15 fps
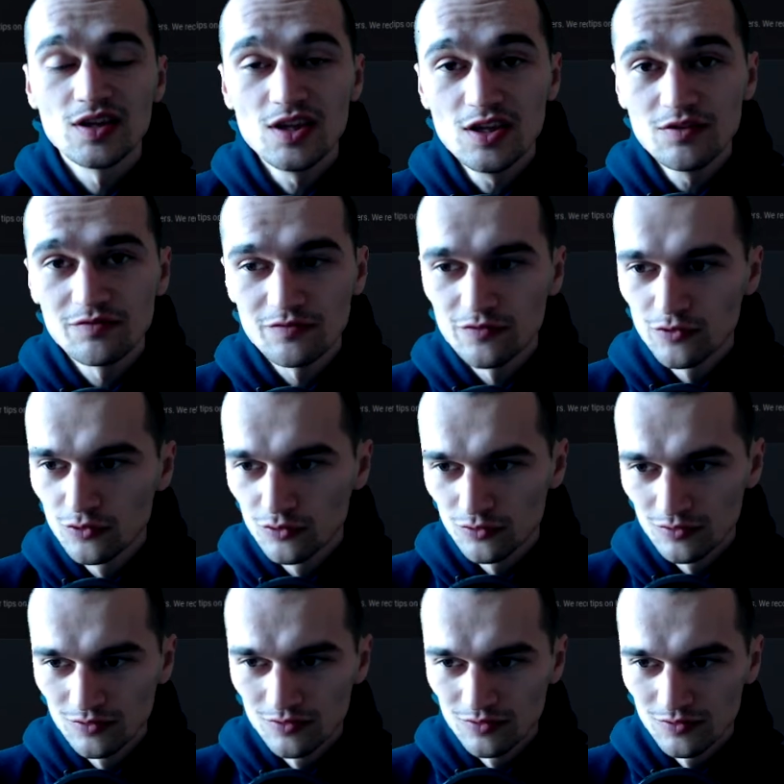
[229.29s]
if you
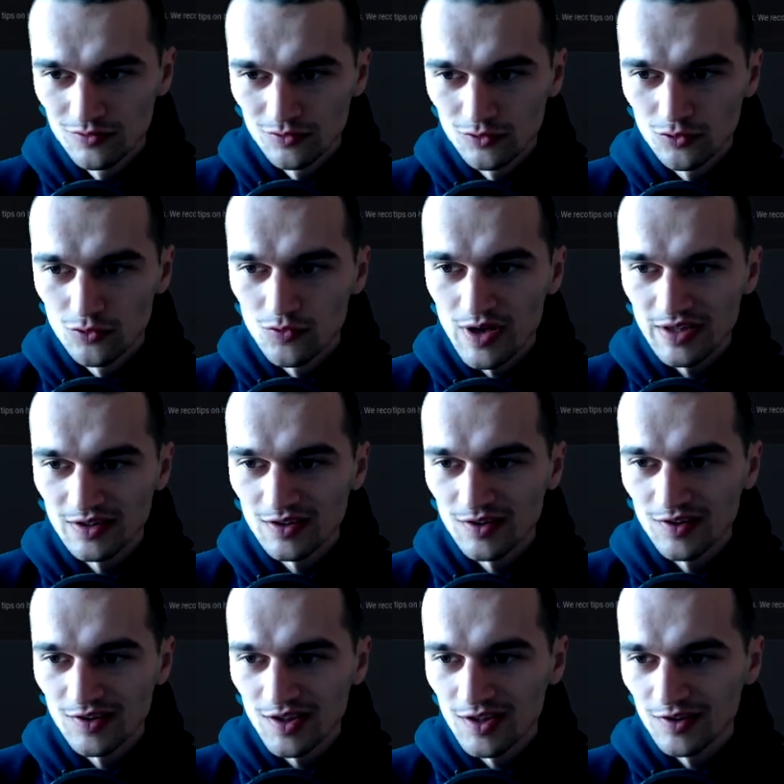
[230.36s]
do what it
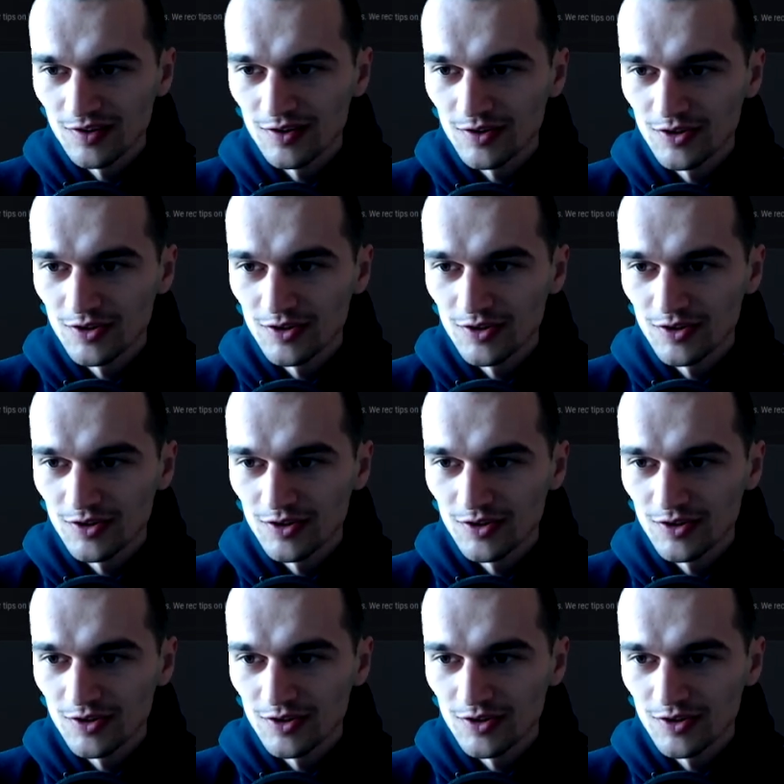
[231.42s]
says.